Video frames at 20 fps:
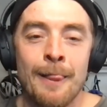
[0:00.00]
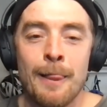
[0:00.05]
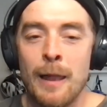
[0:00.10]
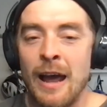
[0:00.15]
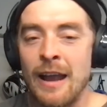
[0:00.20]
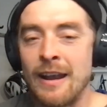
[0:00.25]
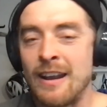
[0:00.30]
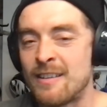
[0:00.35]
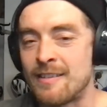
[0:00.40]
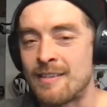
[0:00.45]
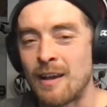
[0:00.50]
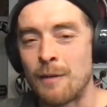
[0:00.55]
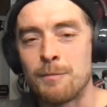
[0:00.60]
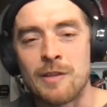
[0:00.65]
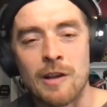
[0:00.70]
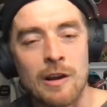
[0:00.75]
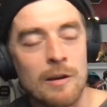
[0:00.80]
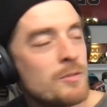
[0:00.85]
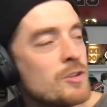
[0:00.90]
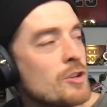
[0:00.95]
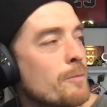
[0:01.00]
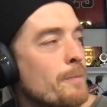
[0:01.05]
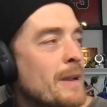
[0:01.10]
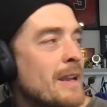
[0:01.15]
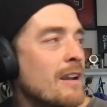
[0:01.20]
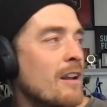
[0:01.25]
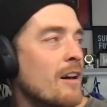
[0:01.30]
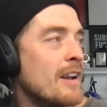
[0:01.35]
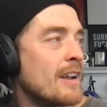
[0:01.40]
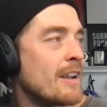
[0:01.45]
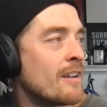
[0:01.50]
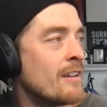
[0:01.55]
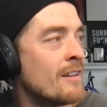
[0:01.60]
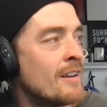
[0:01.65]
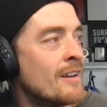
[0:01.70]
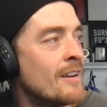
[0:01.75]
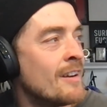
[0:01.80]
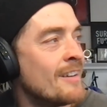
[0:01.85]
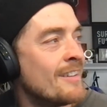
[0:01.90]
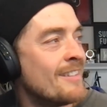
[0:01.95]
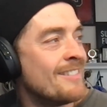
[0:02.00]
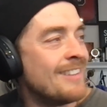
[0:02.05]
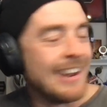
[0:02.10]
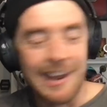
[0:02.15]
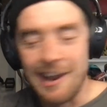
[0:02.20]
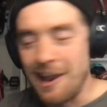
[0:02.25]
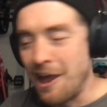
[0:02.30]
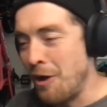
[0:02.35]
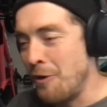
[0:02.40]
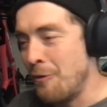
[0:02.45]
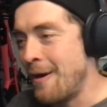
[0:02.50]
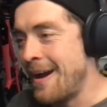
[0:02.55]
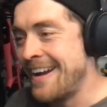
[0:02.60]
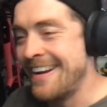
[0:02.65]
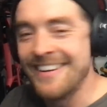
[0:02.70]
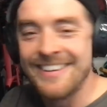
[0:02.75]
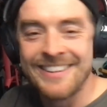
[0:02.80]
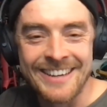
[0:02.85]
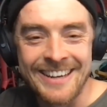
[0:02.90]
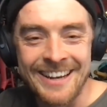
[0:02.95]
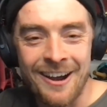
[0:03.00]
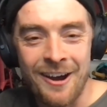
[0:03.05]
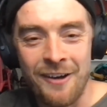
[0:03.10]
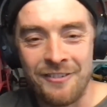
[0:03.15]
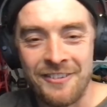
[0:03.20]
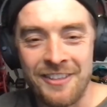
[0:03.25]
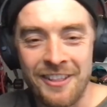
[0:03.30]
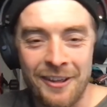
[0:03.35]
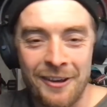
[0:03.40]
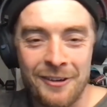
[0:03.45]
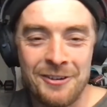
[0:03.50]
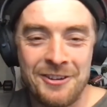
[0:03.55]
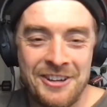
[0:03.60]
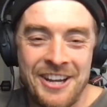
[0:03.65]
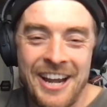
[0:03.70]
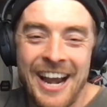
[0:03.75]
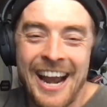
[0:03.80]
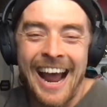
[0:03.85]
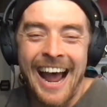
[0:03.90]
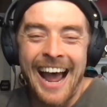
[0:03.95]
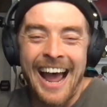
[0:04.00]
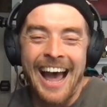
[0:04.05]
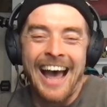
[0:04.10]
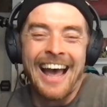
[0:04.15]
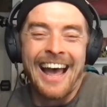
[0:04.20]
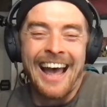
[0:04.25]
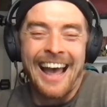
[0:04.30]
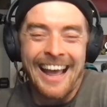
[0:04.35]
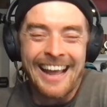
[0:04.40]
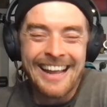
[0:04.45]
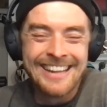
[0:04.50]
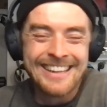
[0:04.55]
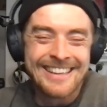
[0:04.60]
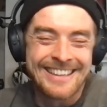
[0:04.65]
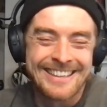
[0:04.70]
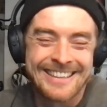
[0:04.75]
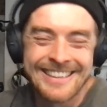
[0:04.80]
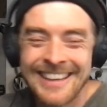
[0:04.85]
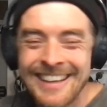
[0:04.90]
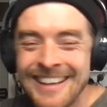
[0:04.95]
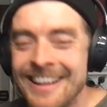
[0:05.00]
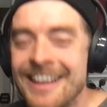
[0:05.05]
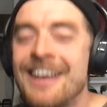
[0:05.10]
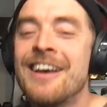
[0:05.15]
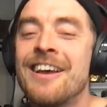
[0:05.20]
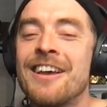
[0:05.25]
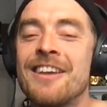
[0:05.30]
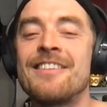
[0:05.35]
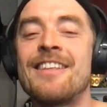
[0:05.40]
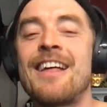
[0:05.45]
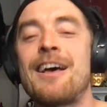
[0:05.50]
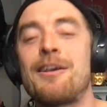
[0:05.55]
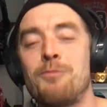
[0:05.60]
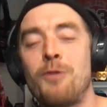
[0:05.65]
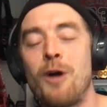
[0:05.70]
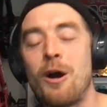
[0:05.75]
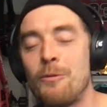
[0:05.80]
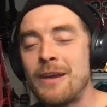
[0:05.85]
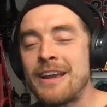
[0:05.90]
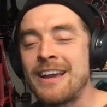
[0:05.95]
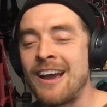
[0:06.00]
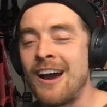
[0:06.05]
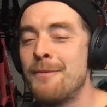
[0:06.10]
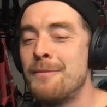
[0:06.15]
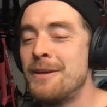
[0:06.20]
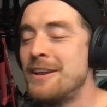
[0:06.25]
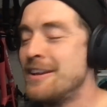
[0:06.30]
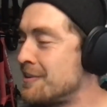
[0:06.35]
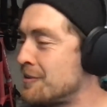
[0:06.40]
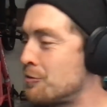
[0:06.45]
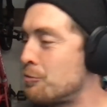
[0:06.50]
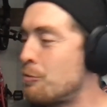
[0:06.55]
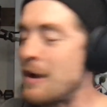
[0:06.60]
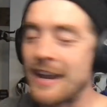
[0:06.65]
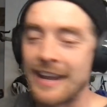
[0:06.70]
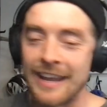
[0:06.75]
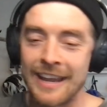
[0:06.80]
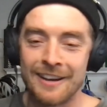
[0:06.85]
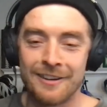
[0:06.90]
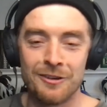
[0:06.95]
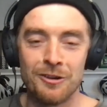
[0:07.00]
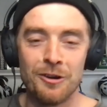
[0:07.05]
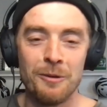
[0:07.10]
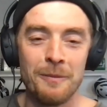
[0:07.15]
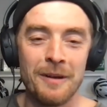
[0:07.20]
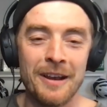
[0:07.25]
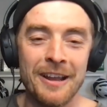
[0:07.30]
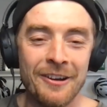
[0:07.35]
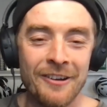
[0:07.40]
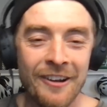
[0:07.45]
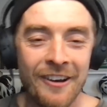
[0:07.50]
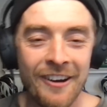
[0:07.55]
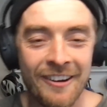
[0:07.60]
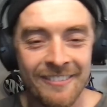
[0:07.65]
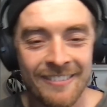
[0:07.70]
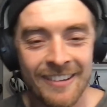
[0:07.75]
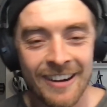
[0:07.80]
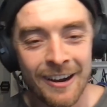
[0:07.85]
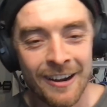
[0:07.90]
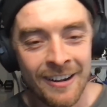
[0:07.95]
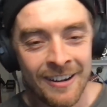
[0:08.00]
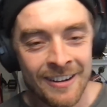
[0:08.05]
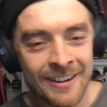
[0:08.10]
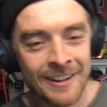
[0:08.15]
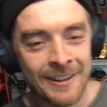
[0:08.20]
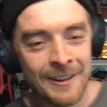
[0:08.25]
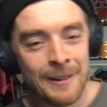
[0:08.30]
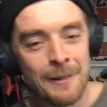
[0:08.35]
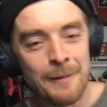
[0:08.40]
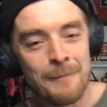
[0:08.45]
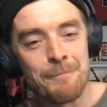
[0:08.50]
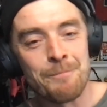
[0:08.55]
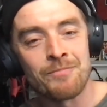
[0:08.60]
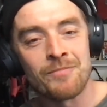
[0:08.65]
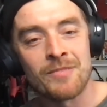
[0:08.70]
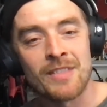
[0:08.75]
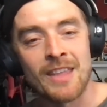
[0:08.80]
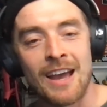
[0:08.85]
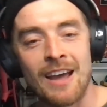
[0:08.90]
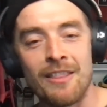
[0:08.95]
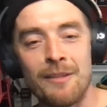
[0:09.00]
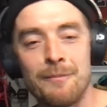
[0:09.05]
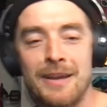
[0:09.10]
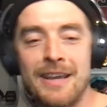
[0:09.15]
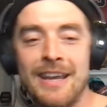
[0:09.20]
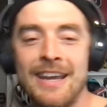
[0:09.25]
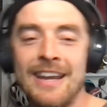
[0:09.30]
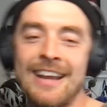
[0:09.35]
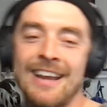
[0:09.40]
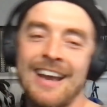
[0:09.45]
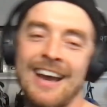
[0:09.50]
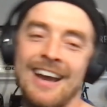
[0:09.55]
And then sometimes you'll be like low energy after those chats. So that's why we come in swinging normally on our at the beginning, eh?